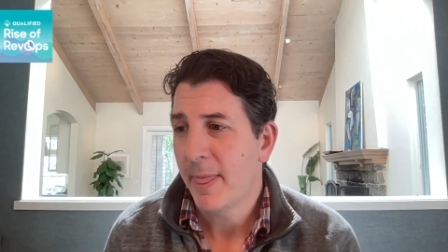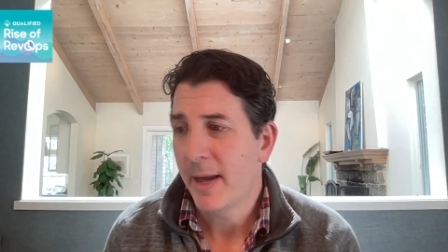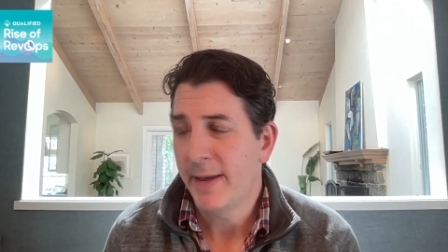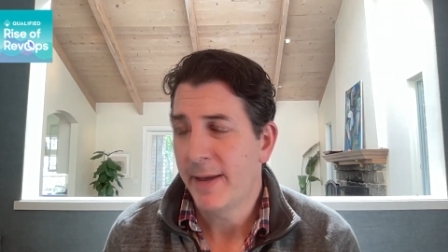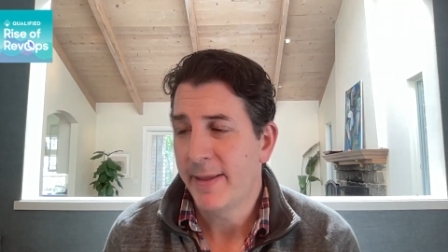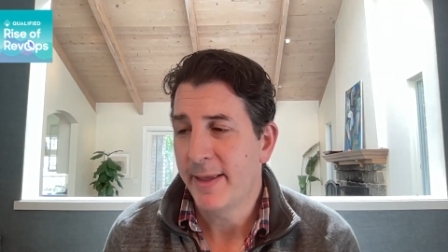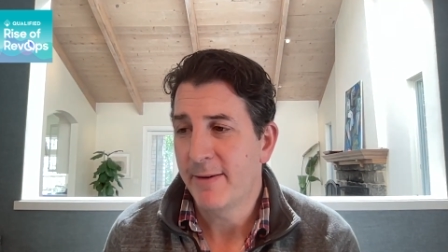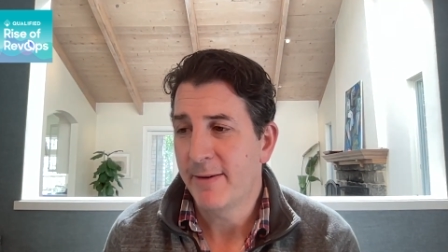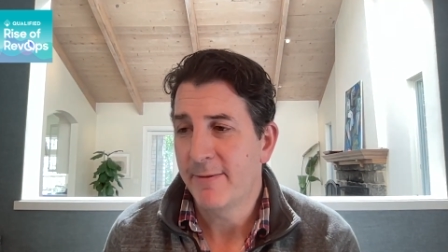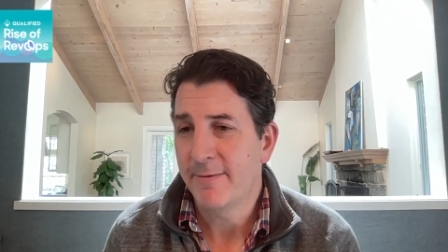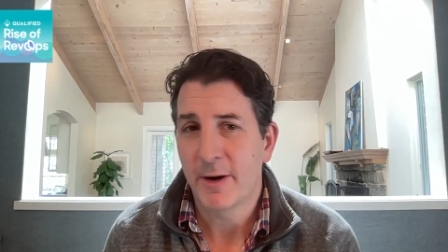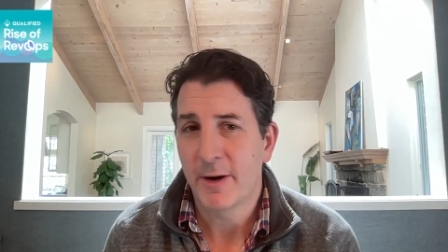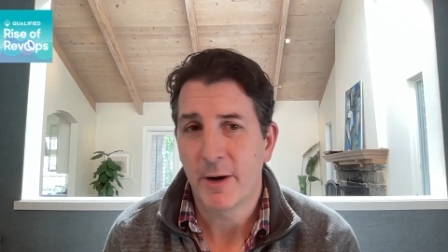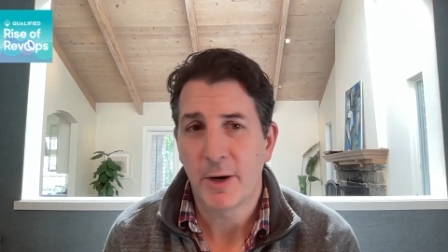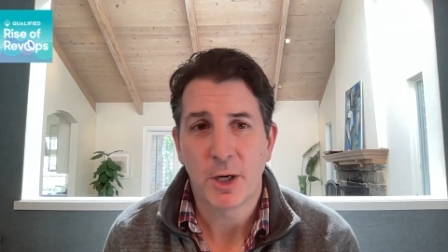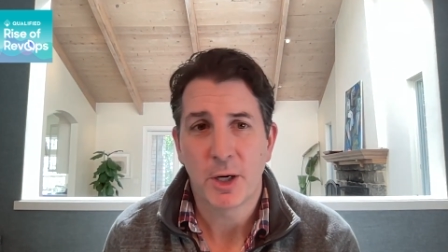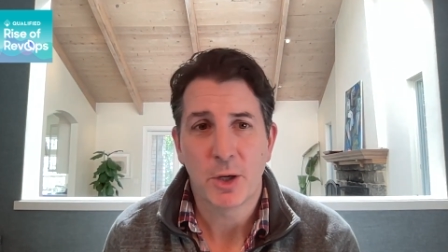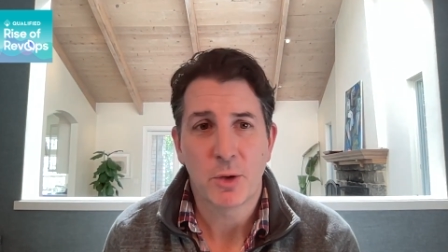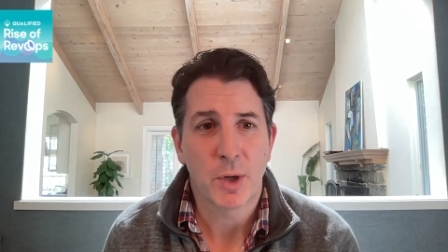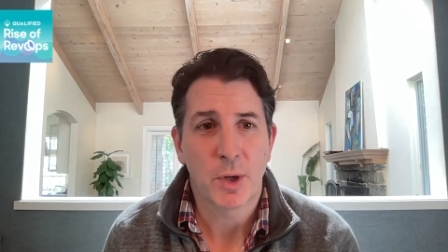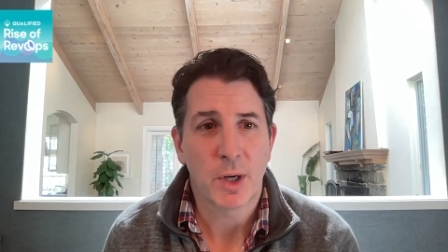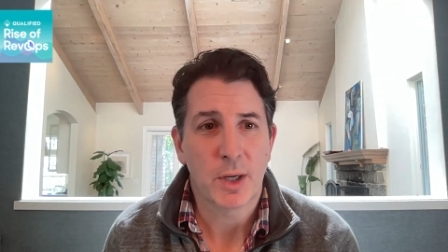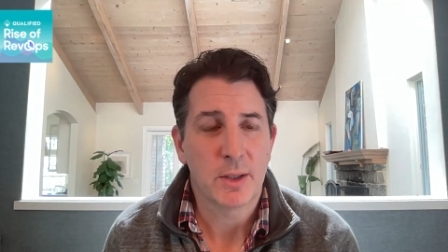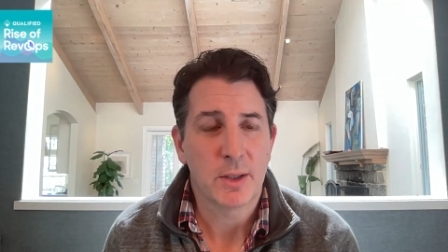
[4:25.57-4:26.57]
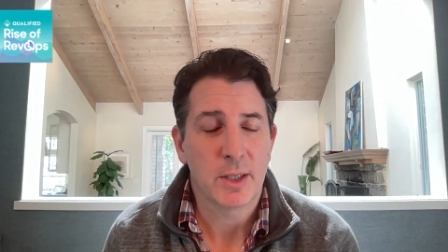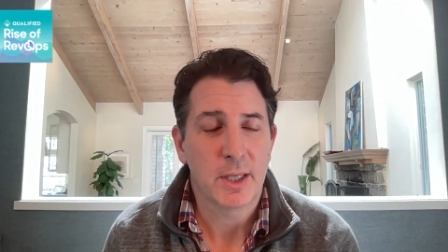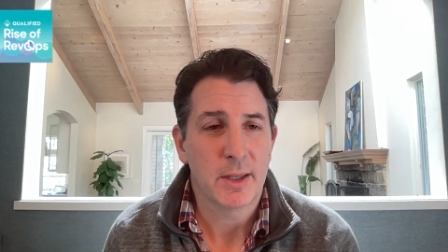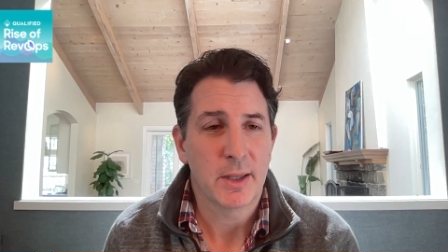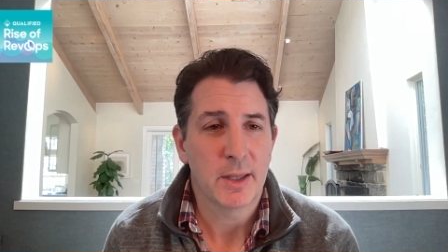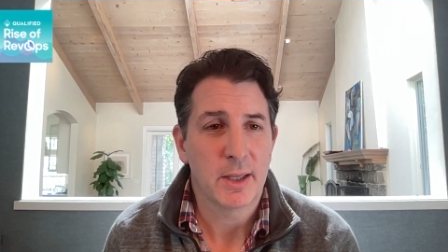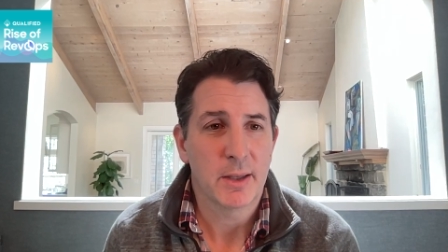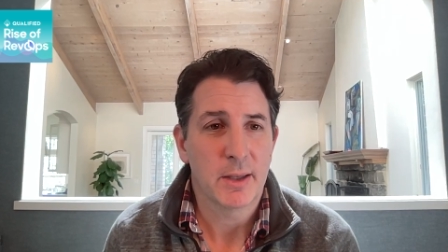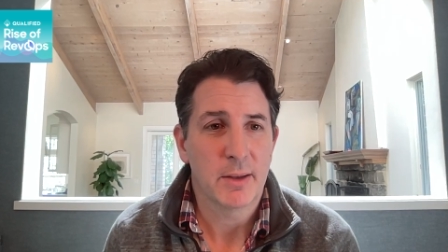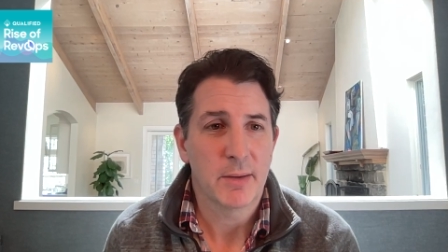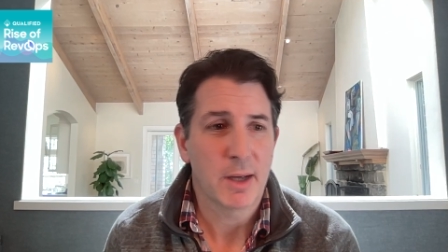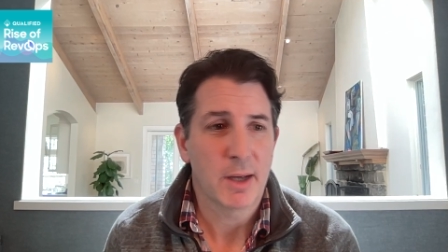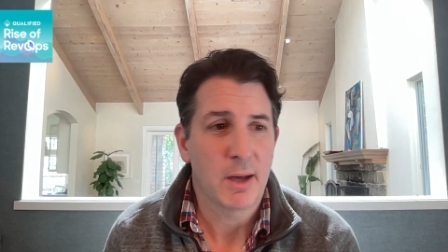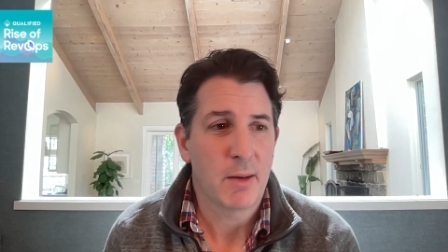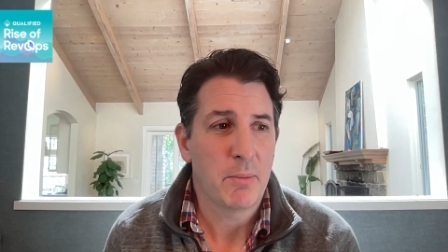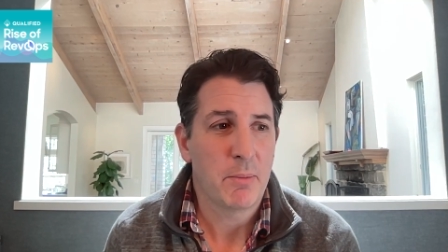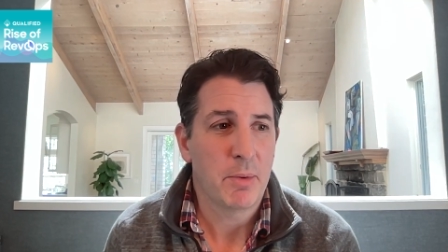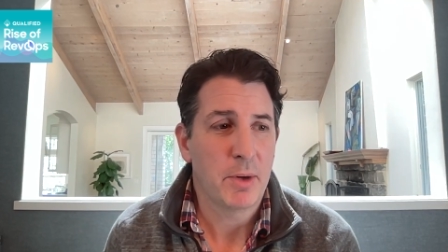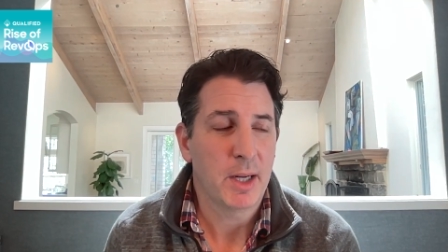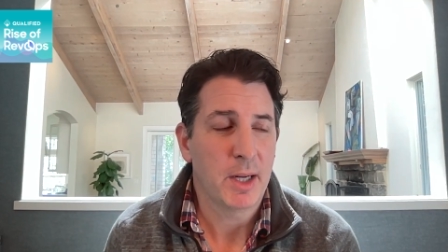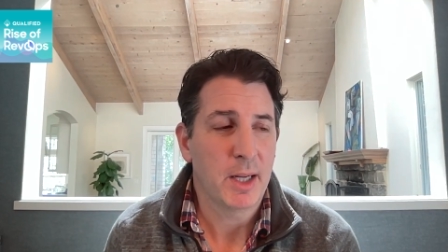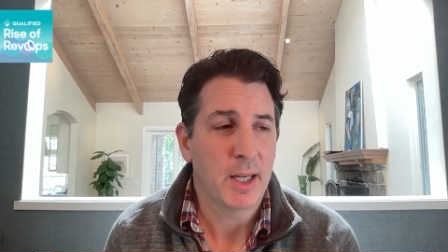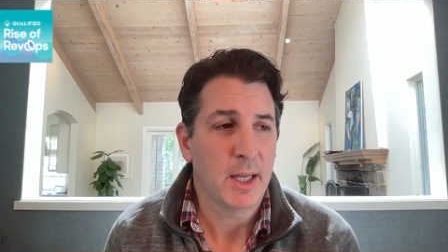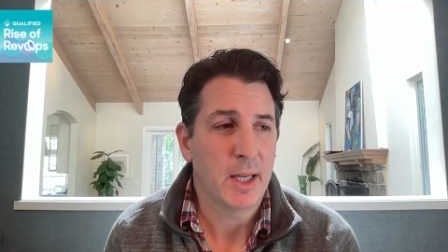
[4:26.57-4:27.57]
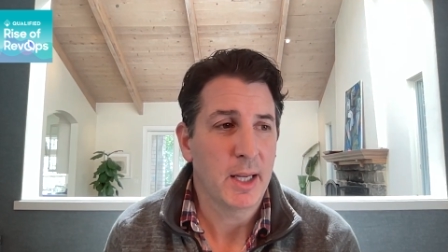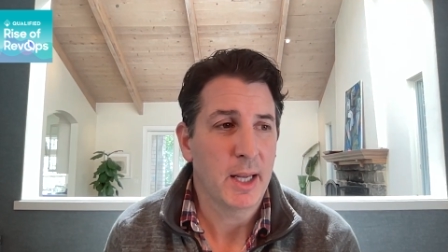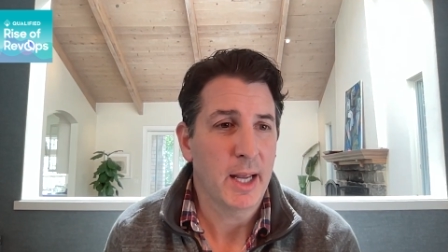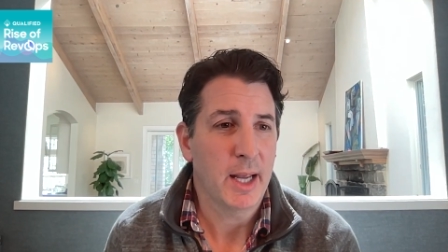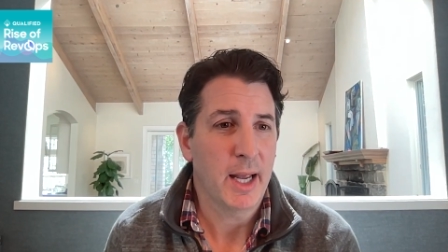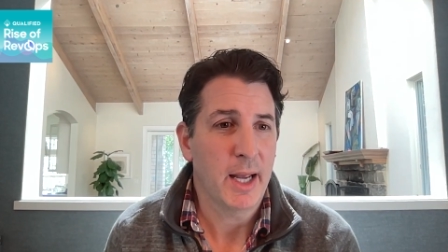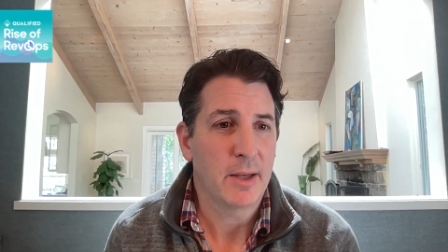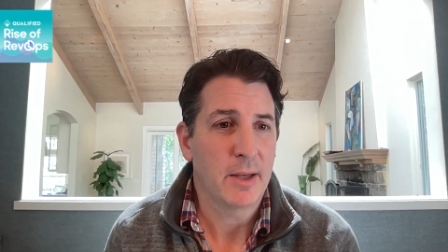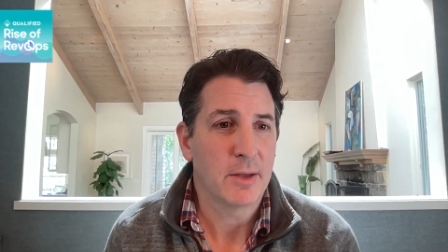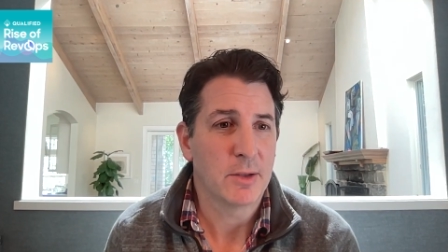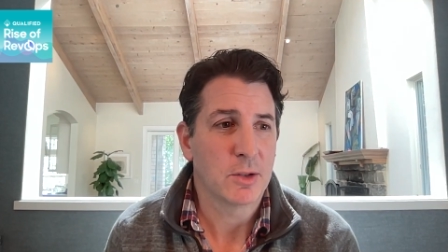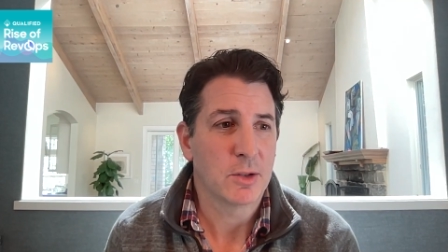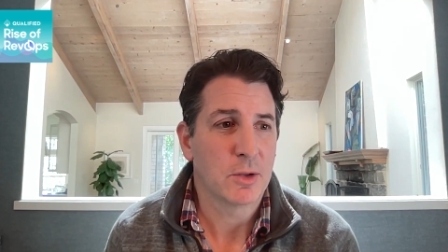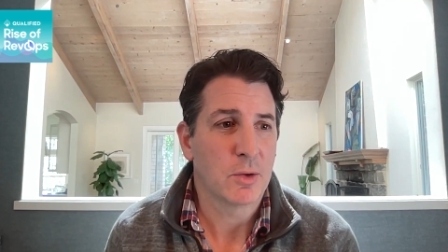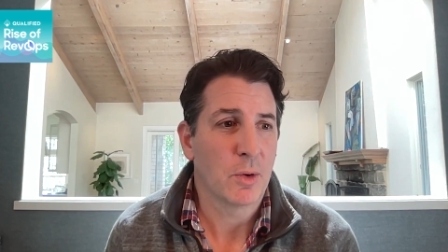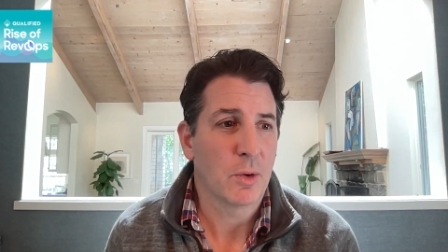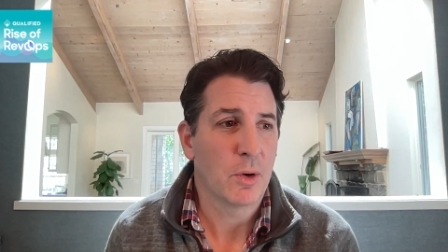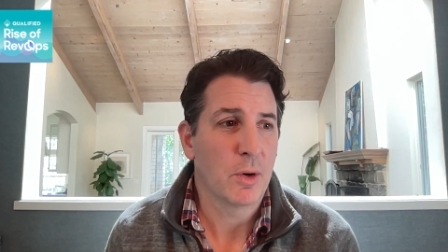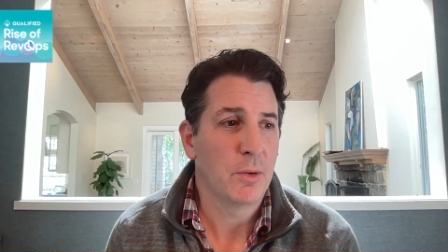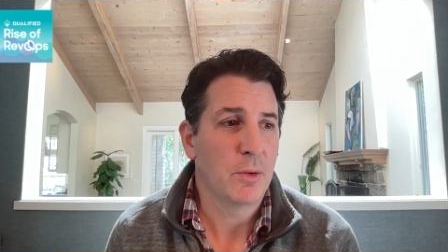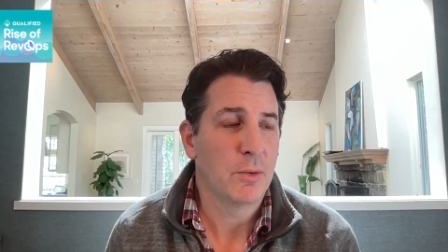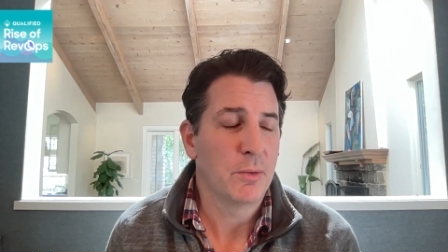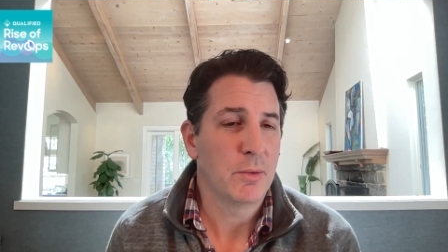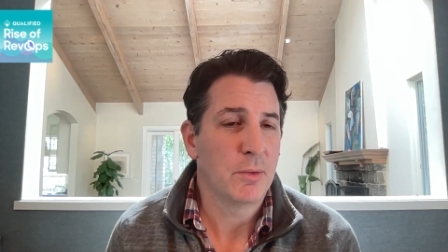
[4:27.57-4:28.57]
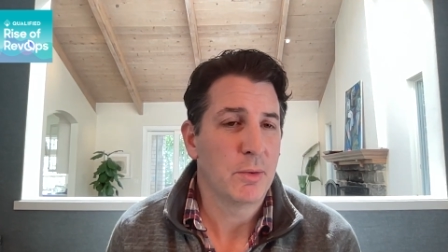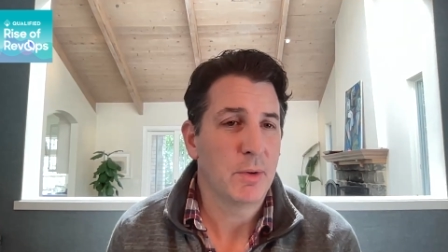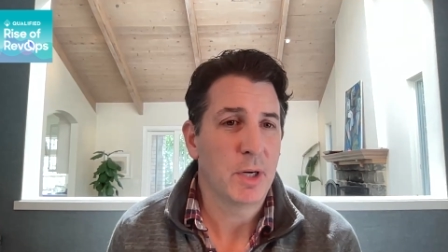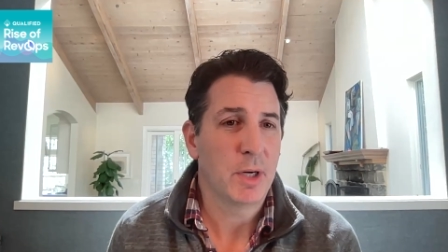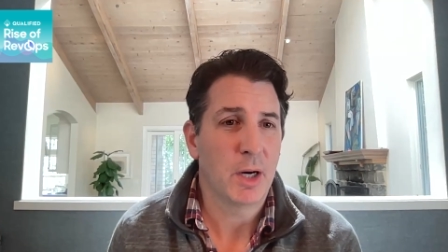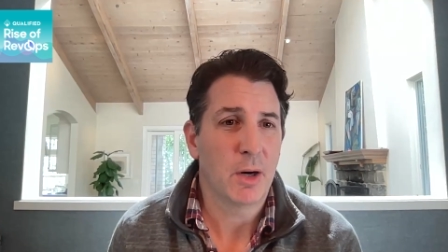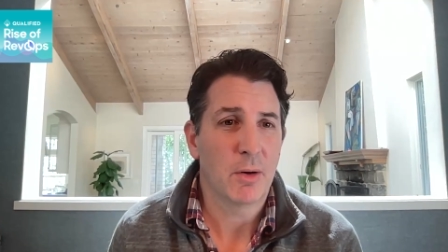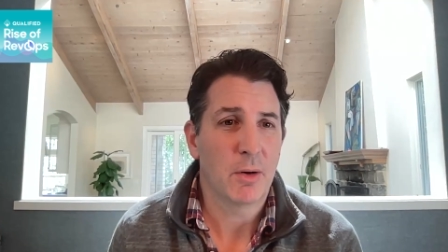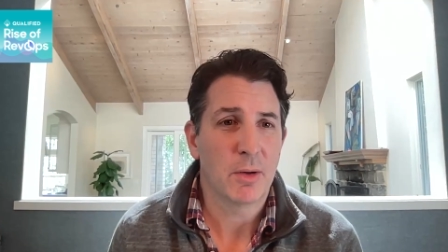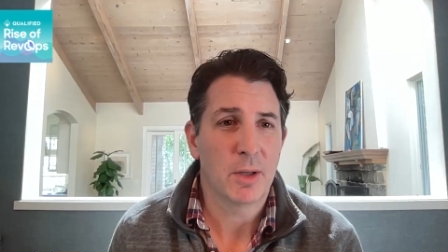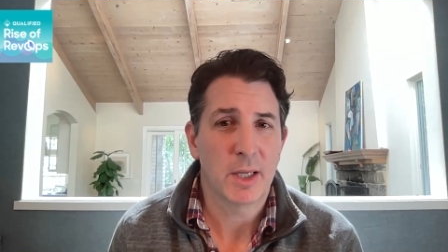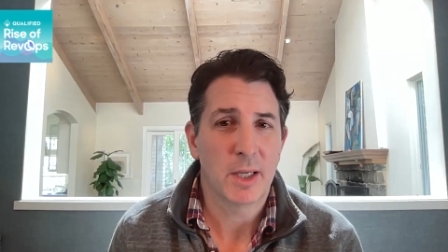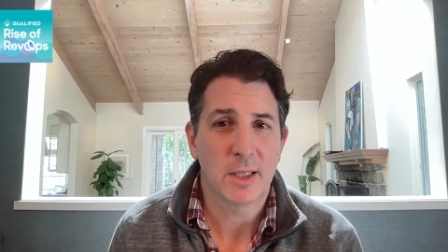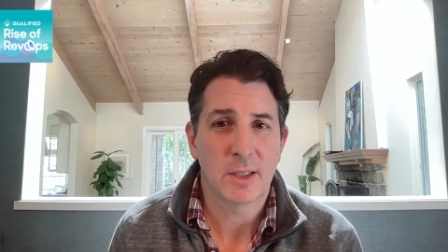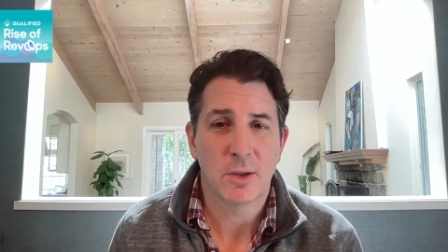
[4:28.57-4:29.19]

And then very quickly, the company has grown nearly,